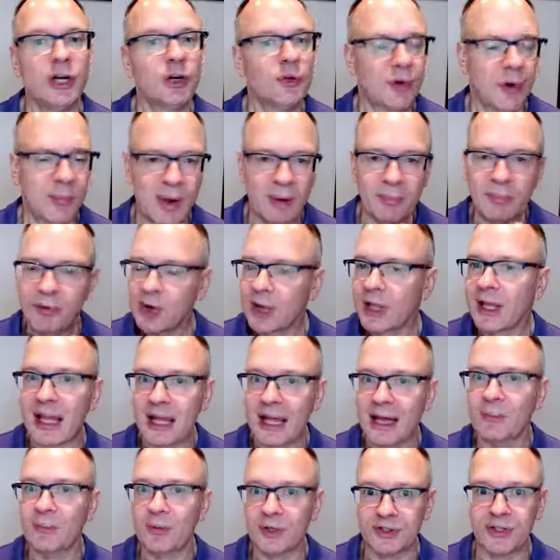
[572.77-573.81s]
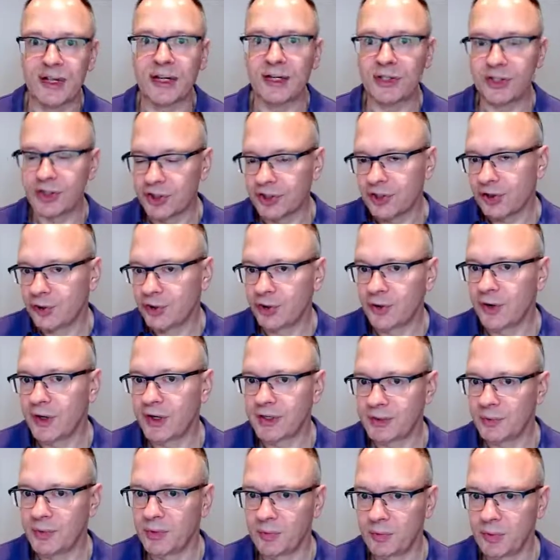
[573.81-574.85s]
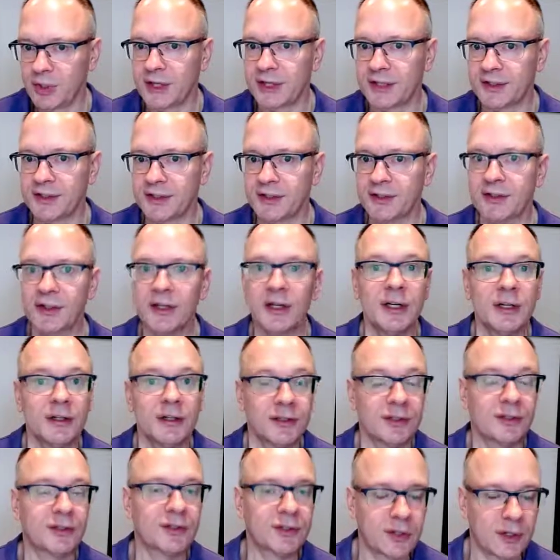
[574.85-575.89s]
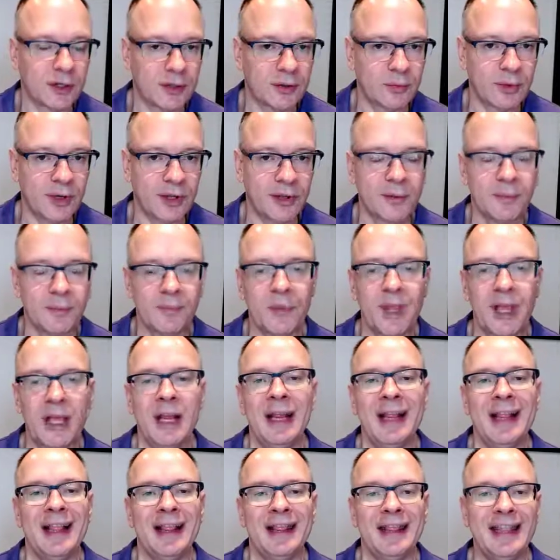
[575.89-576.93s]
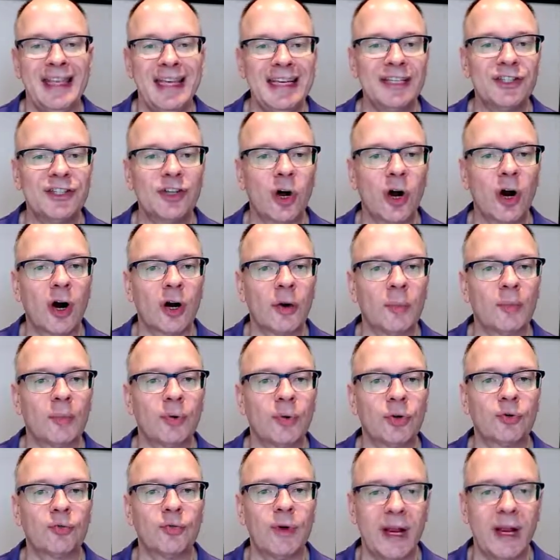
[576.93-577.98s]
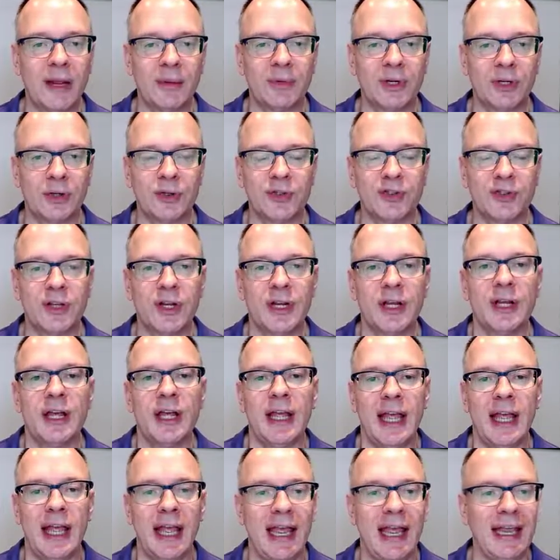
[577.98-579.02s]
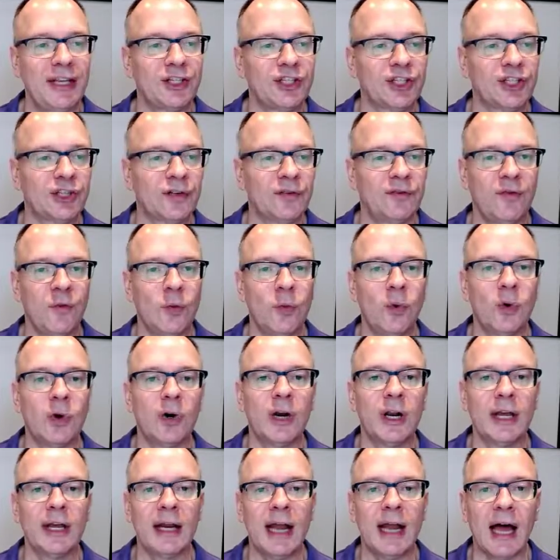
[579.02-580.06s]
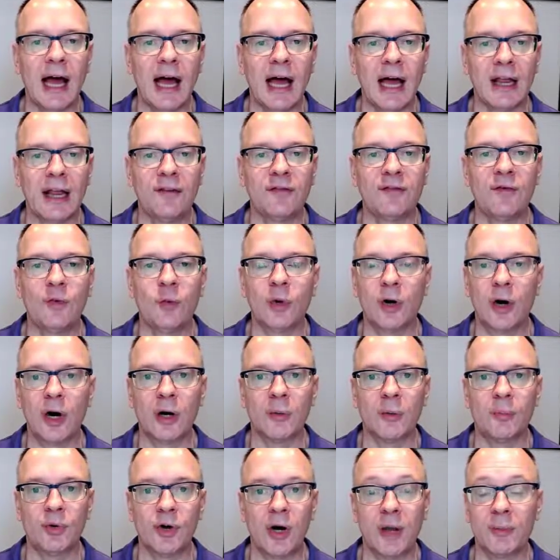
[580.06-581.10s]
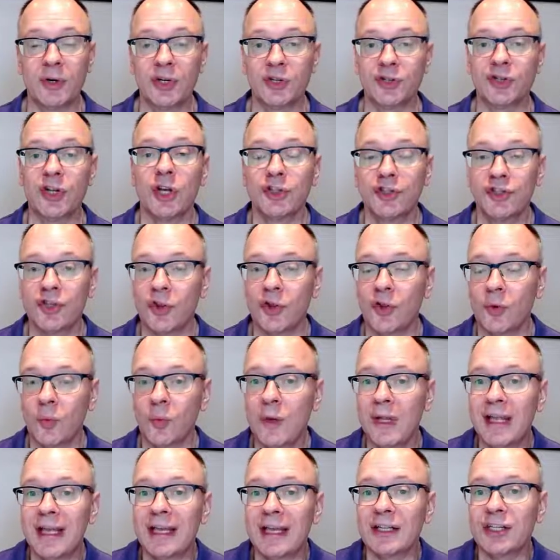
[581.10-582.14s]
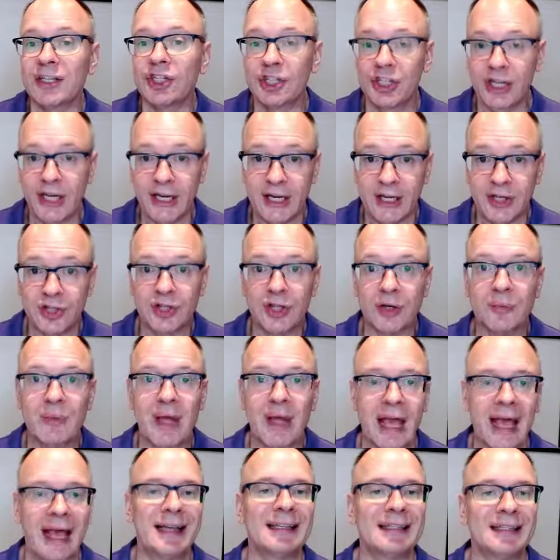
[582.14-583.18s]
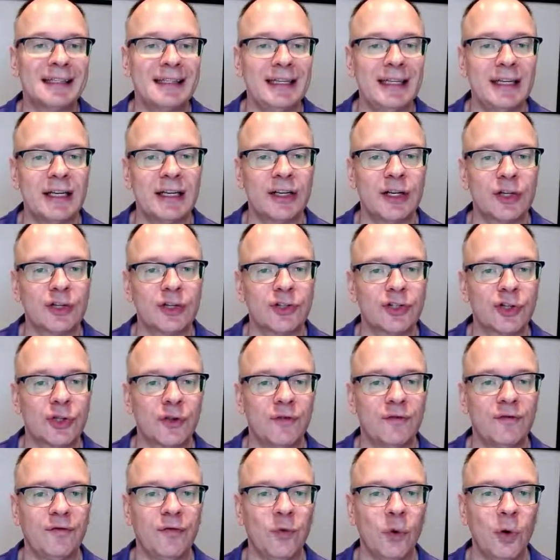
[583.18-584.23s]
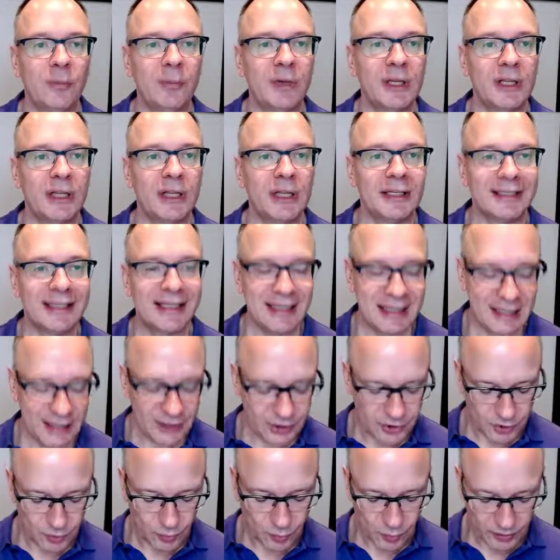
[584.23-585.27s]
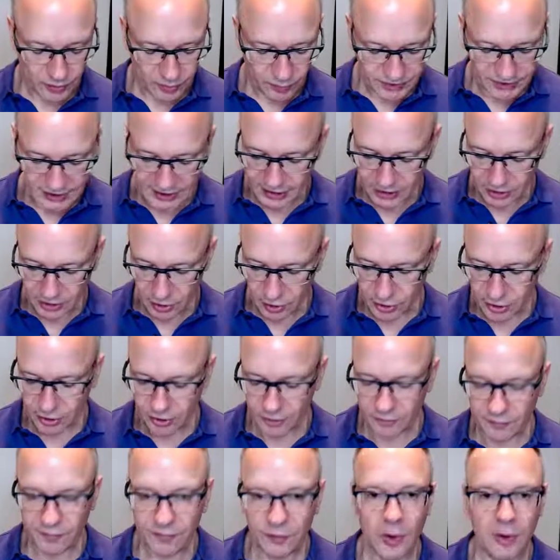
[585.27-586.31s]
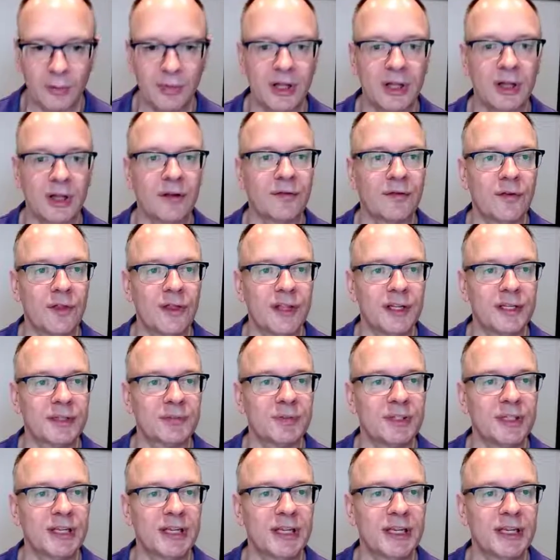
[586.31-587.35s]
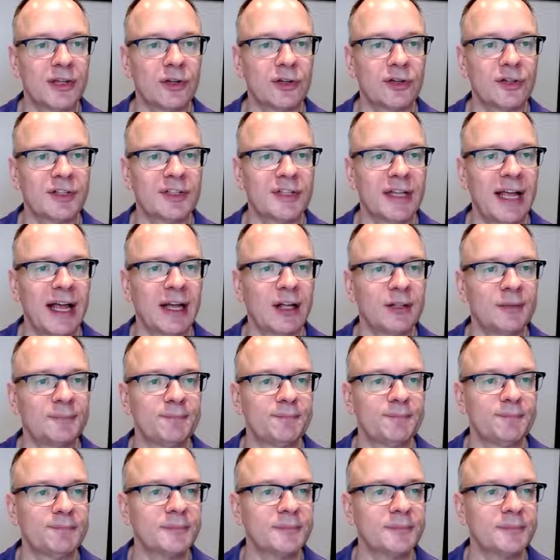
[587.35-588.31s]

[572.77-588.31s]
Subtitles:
Remembering again, percentages are 2 decimal places to start with. These are parameters. H4 and I4 are parameters so that we can change them as needed. So the formulas here, when we take a look at the formula for this particular cell,